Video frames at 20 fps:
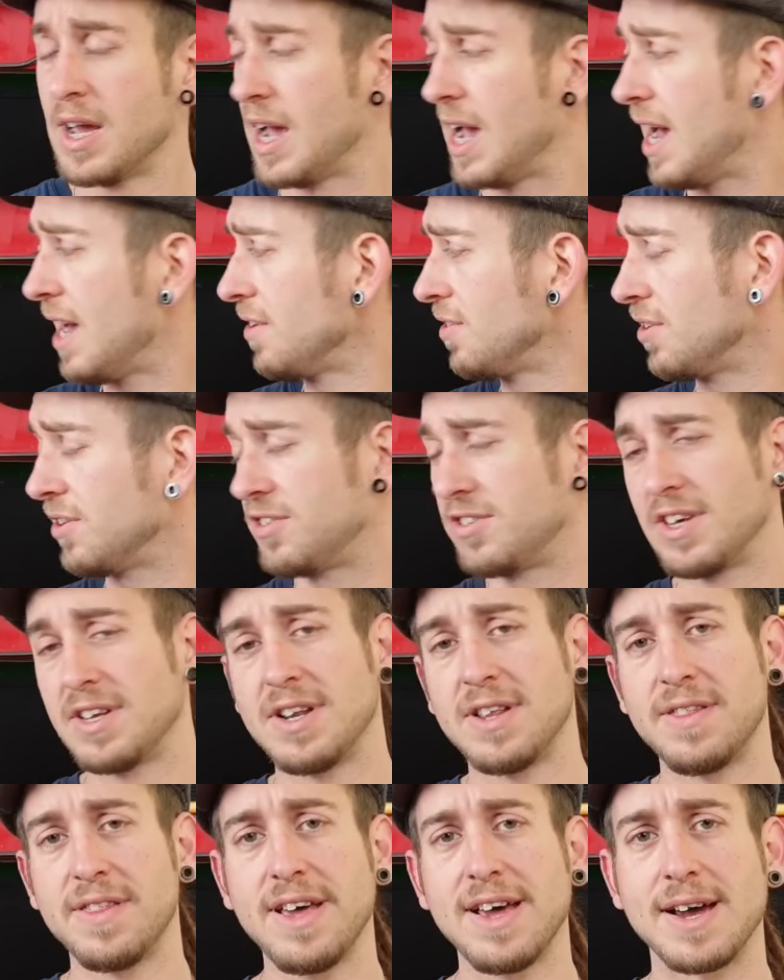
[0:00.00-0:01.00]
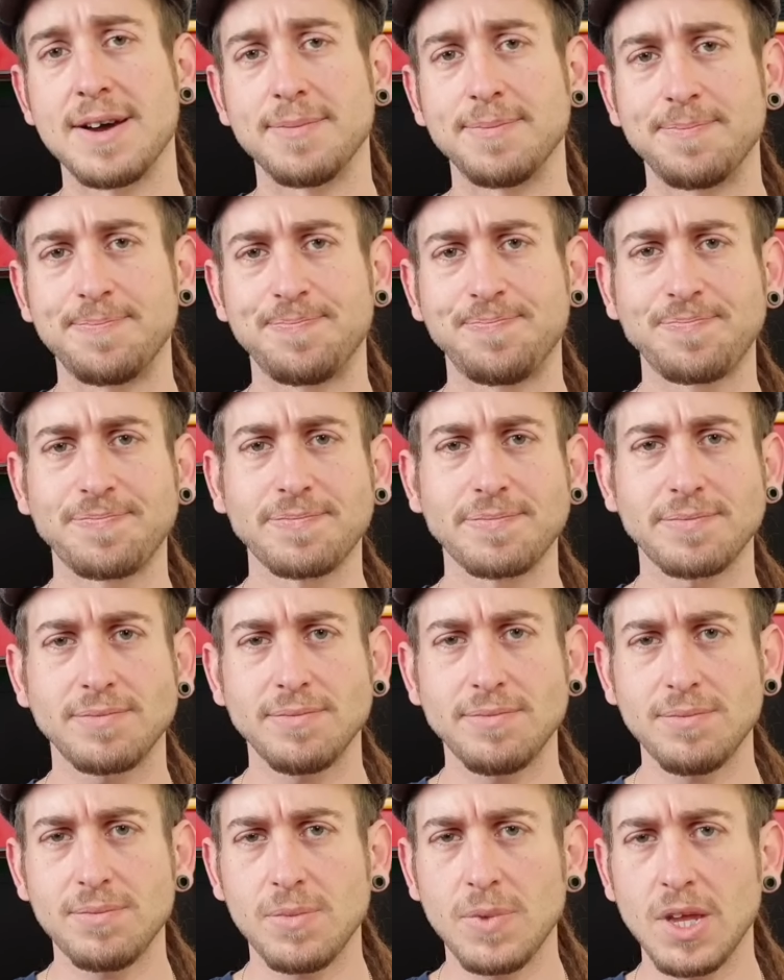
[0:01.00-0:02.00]
As I said in that,
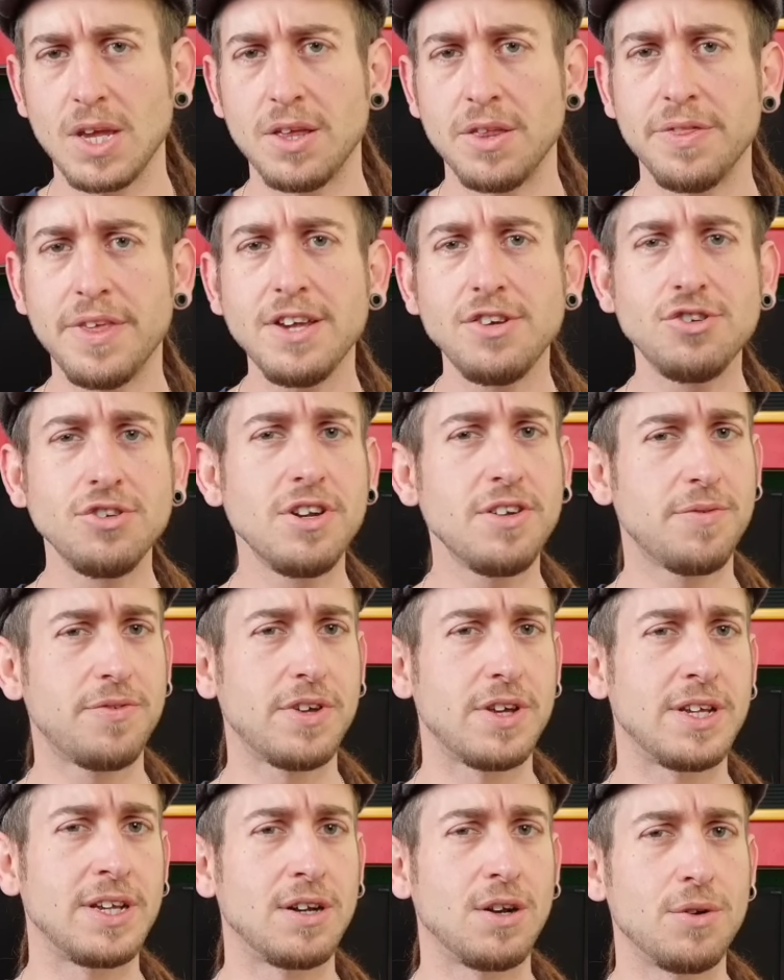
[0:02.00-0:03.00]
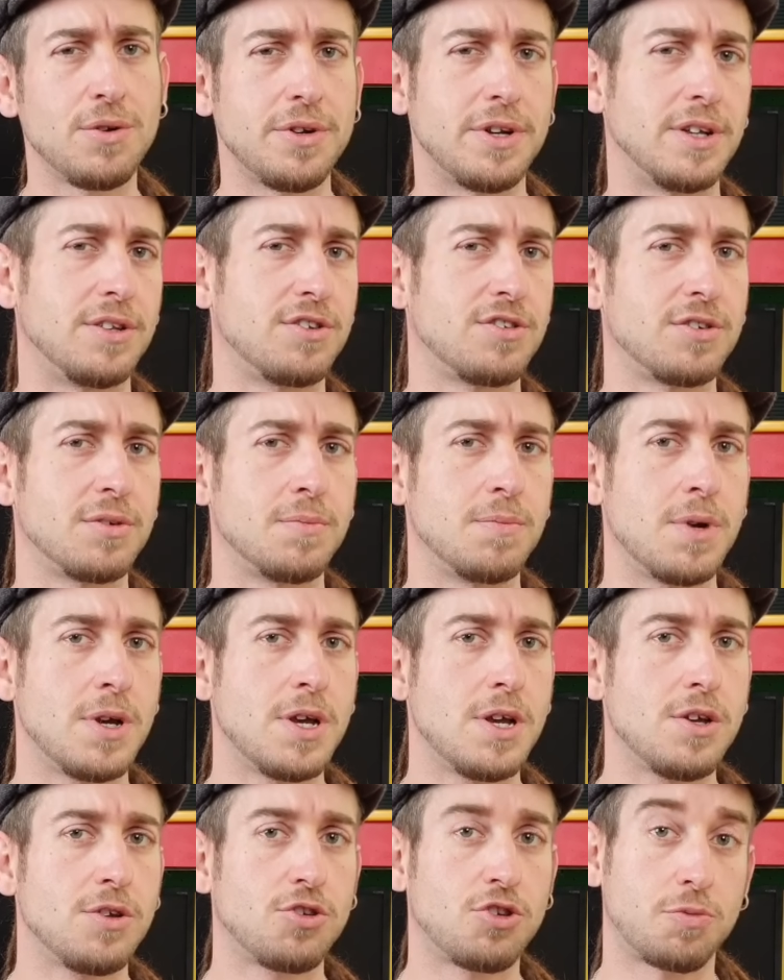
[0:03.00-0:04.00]
they should have included some
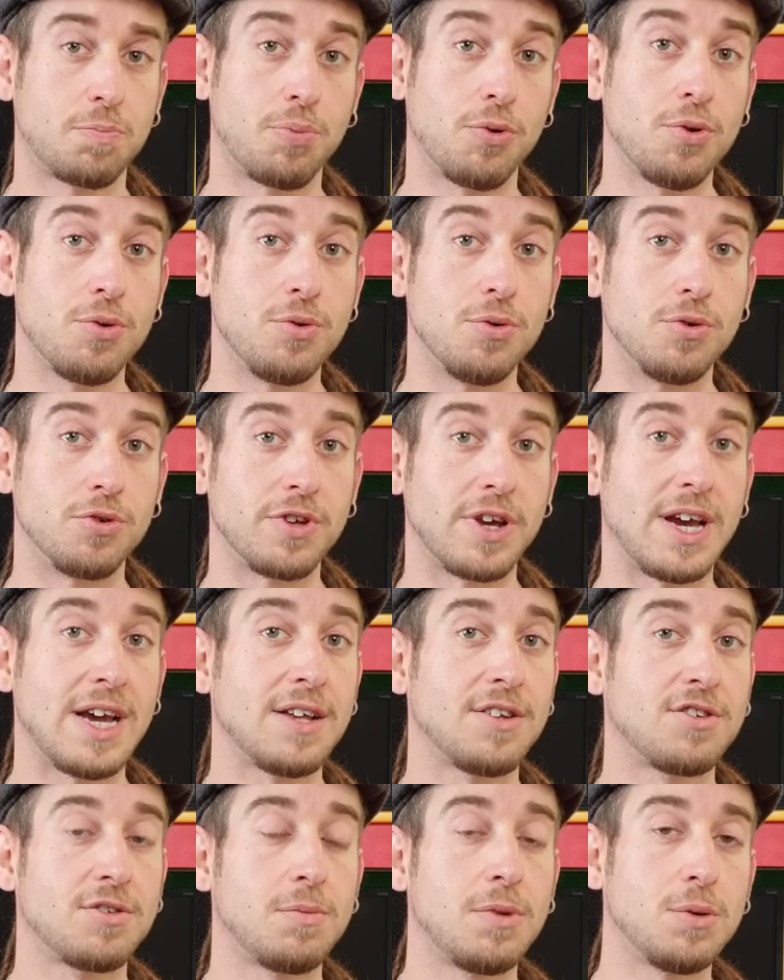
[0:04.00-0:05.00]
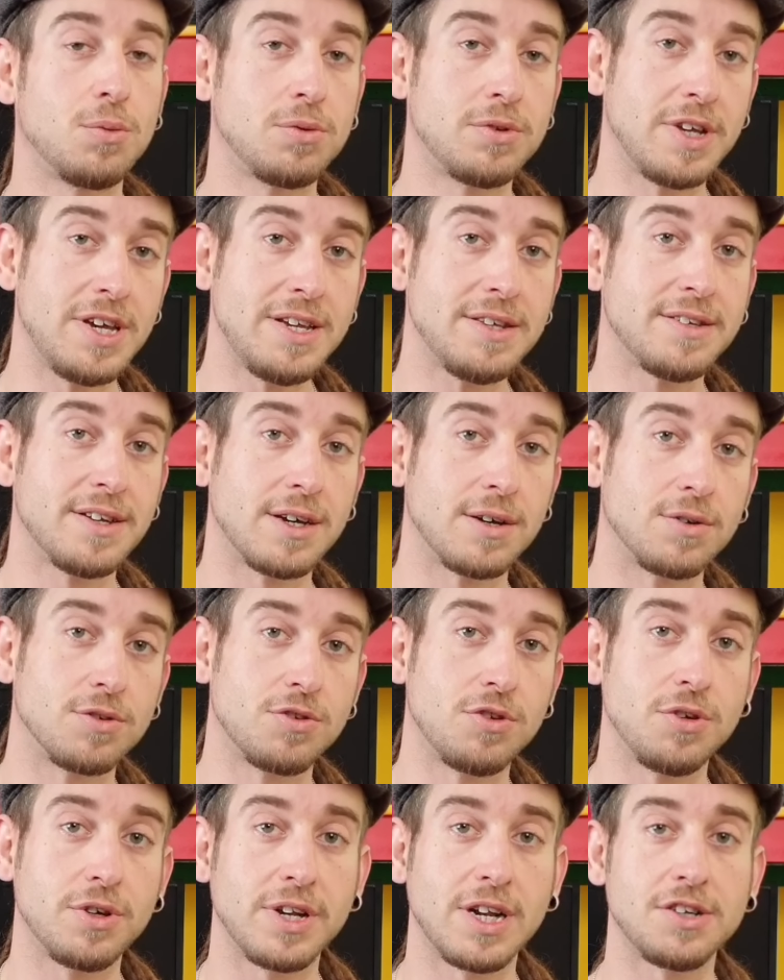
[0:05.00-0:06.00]
sprues that had some little details so
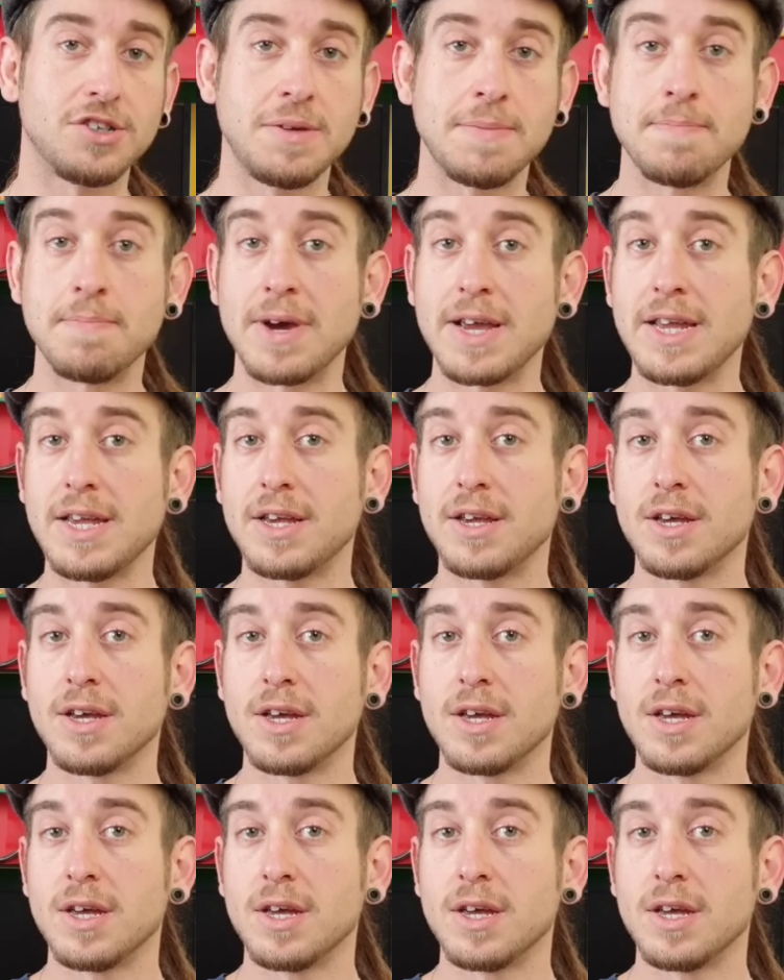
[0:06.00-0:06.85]
you could actually make